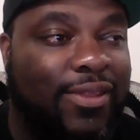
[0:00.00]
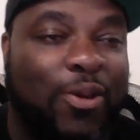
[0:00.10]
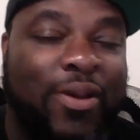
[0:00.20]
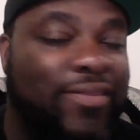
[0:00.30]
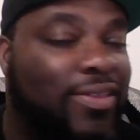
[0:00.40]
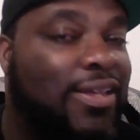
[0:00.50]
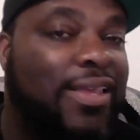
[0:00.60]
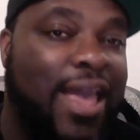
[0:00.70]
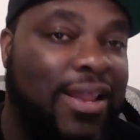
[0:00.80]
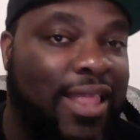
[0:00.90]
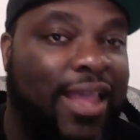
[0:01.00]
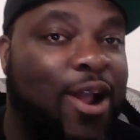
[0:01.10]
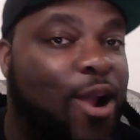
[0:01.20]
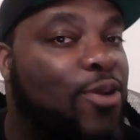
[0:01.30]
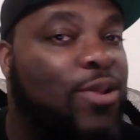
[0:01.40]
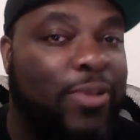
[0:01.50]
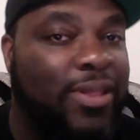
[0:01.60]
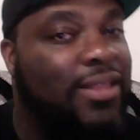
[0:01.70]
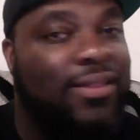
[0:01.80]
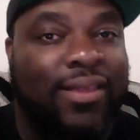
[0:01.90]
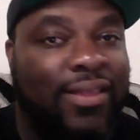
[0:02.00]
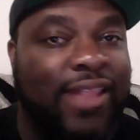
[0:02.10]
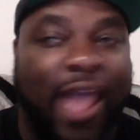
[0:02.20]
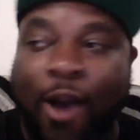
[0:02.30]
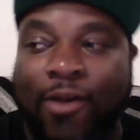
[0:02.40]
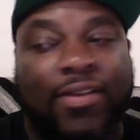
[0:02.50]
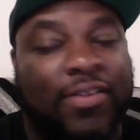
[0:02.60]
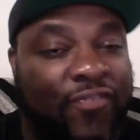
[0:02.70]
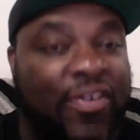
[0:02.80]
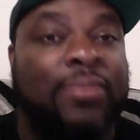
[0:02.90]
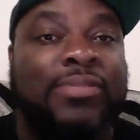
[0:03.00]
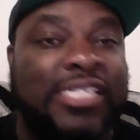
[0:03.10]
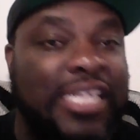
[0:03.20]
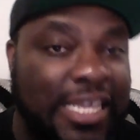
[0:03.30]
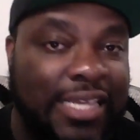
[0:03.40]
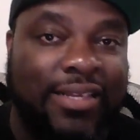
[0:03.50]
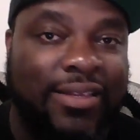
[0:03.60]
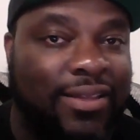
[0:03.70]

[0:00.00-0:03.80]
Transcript: you don't even look at her like I heard of it. Now, MC,